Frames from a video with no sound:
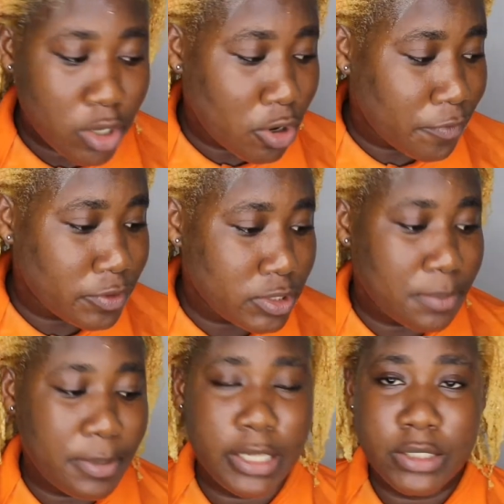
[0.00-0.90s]
it off, use
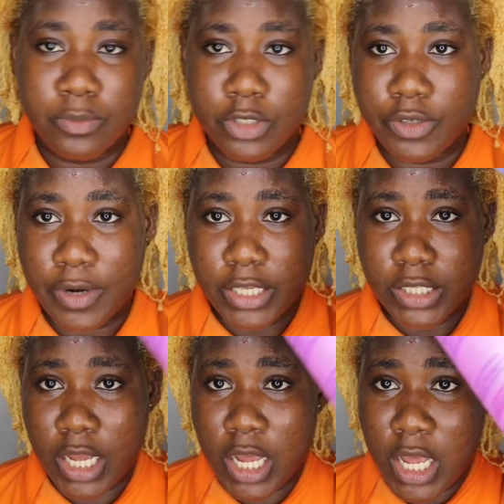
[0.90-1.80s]
the balancing
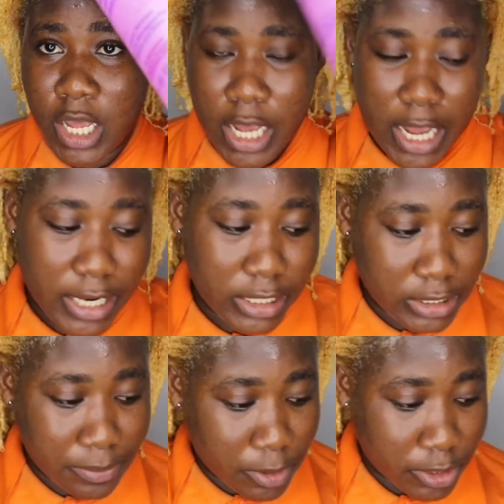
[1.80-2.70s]
moisturizer, add a
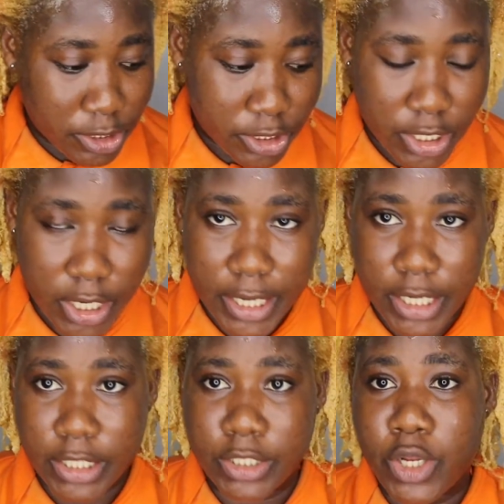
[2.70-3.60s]
deep conditioner,
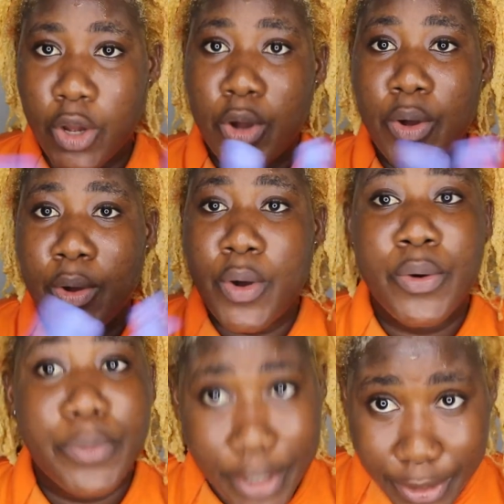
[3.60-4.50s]
and
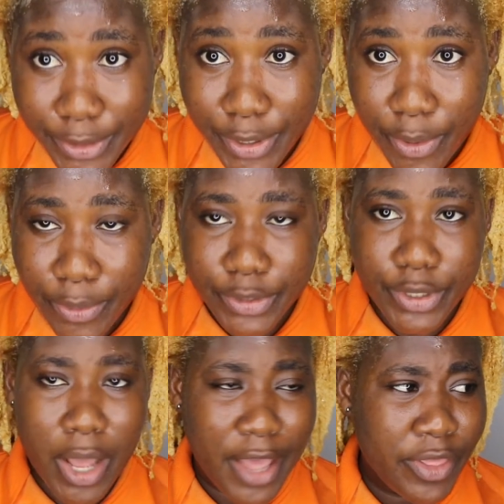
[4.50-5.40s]
we're good to go.
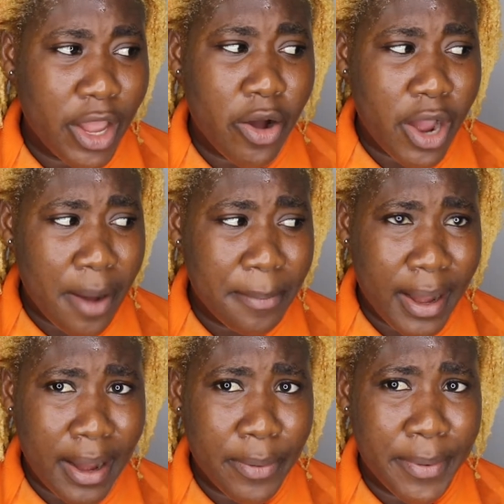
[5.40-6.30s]
So I think I'll come
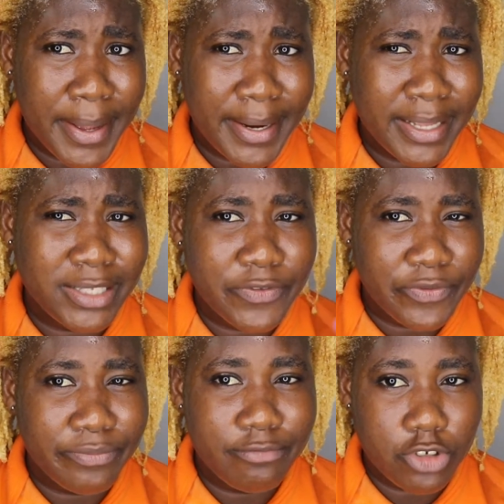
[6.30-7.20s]
back when it's
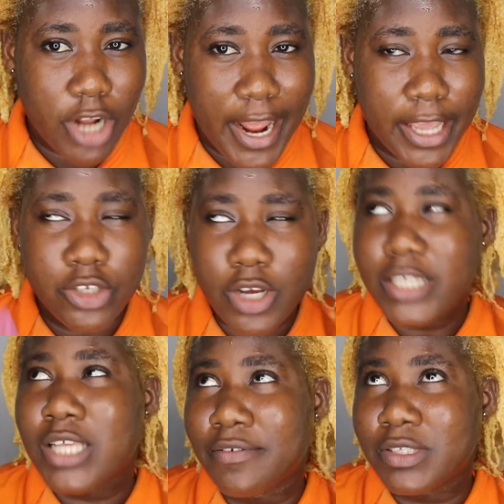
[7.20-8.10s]
dry. You
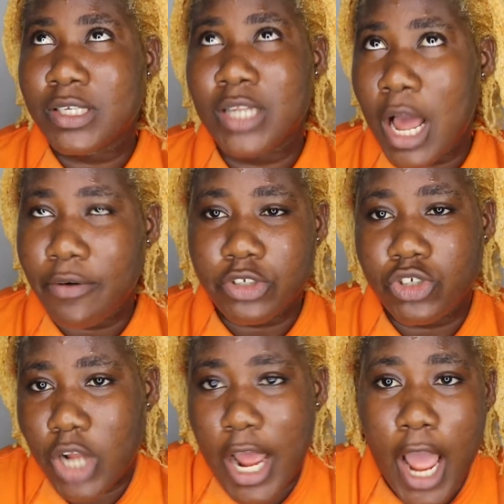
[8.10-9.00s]
guys have seen how it's
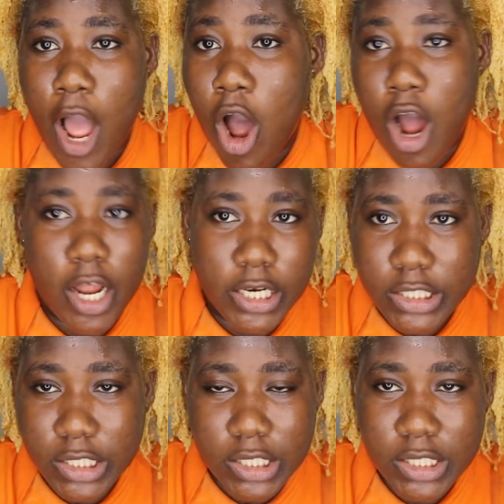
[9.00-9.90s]
dry, how hard
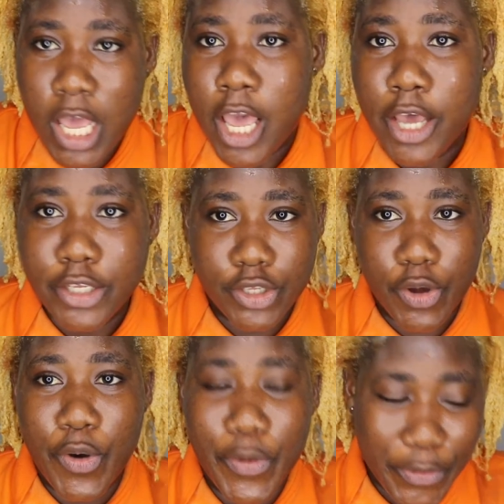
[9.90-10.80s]
it is,
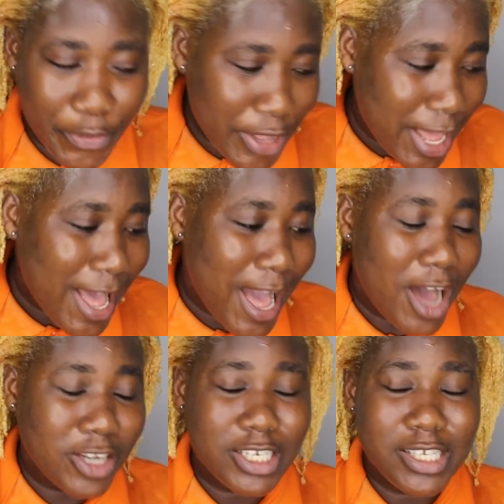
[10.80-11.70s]
so
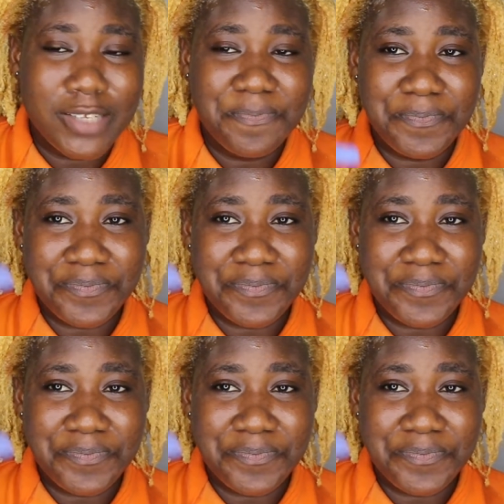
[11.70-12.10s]
I'll just,